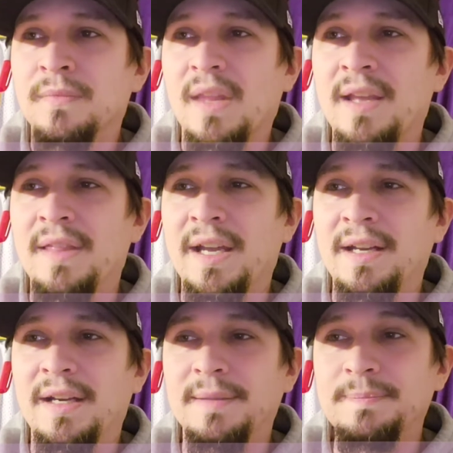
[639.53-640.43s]
And
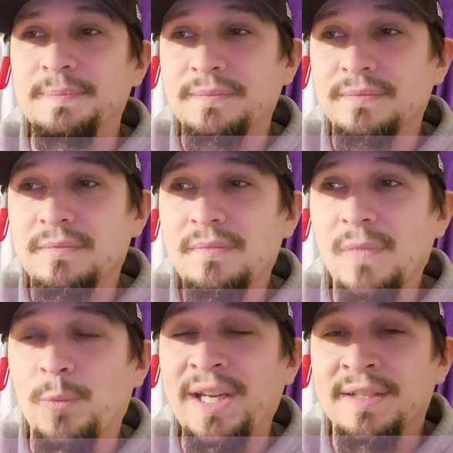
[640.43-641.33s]
then
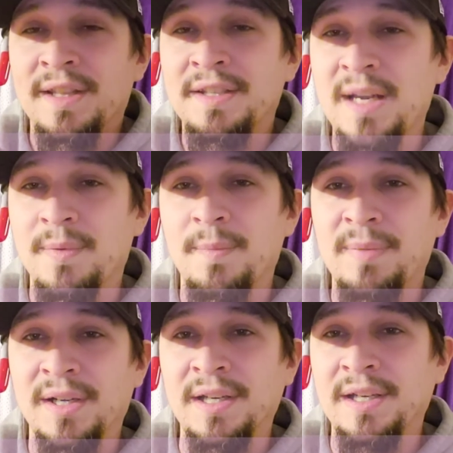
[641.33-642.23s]
we get to the Tampa Bay
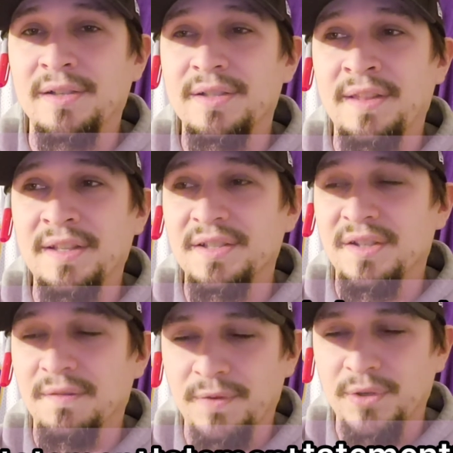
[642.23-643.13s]
Buccaneers, and this is
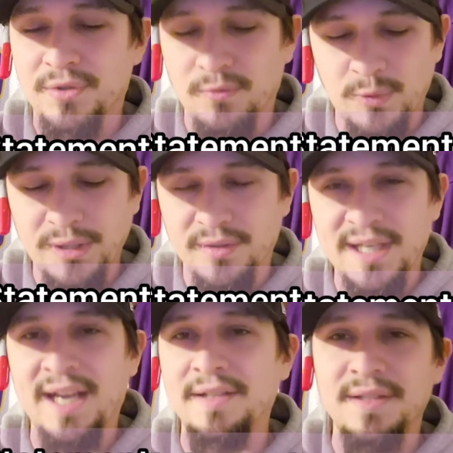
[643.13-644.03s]
the first real
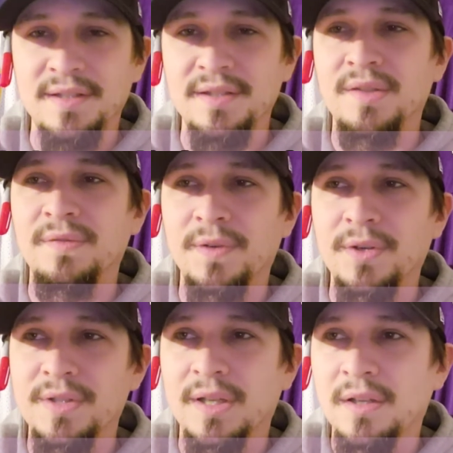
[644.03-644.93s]
test. This is the
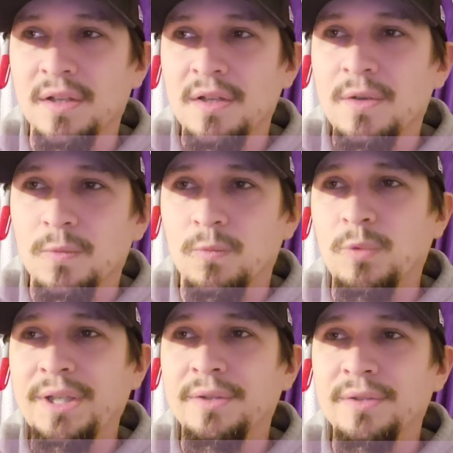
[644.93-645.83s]
first
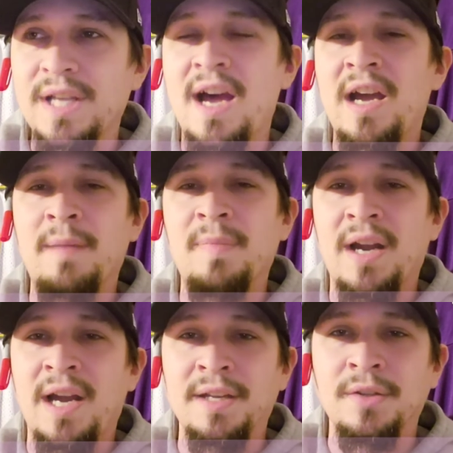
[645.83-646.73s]
real time
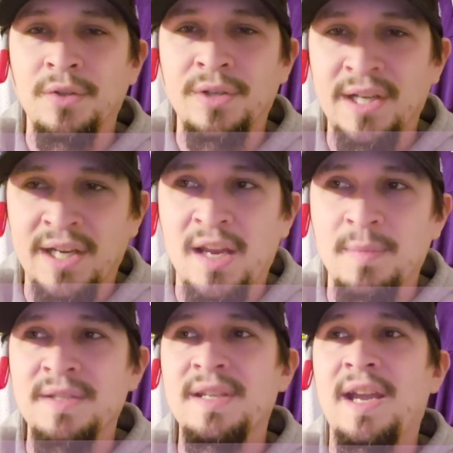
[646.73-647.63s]
that I can look at a game
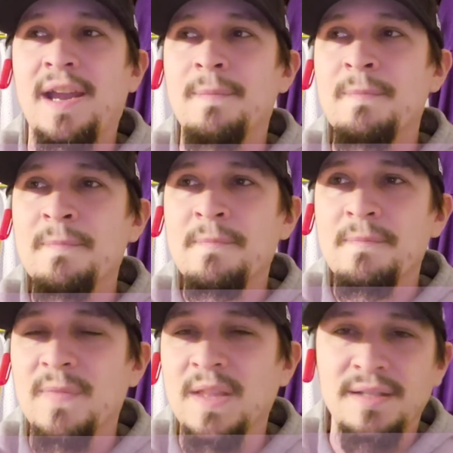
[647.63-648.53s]
and say,
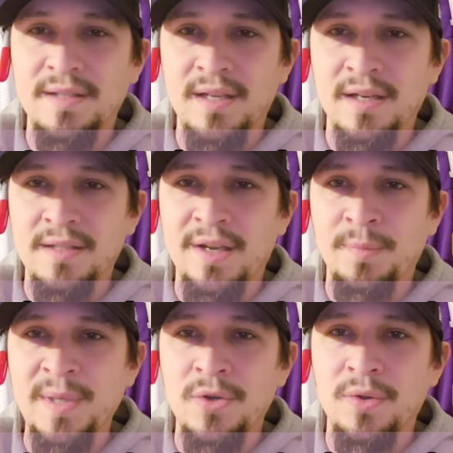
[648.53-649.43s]
this is going to tell
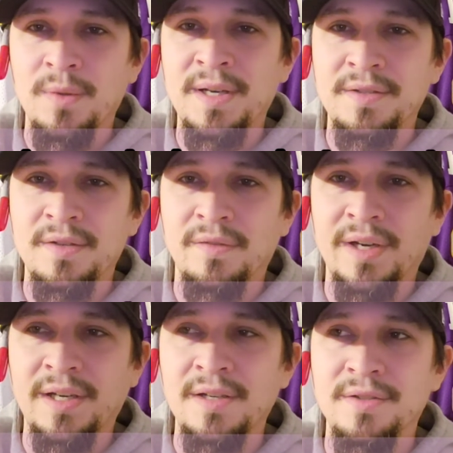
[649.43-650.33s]
me who the Minnesota
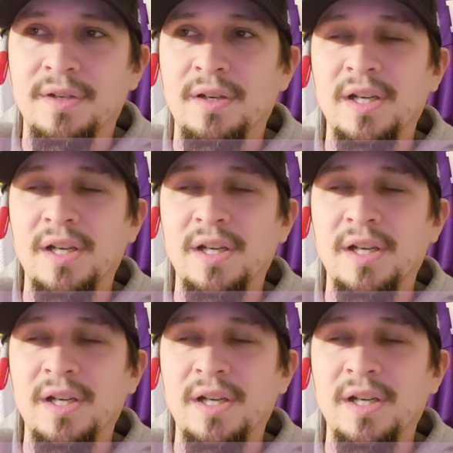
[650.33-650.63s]
Vikings are.